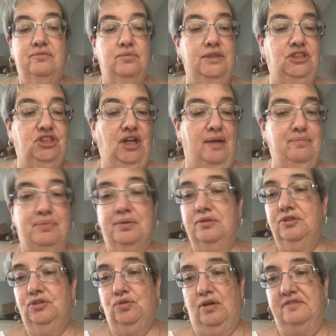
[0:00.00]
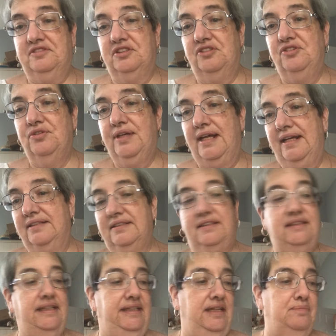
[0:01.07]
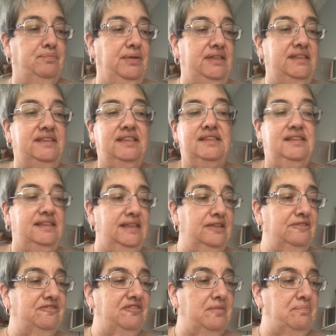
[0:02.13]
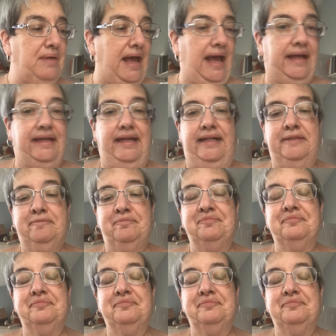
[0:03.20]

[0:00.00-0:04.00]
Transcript: which I pulled off so you can't see it, but it's a silver backing,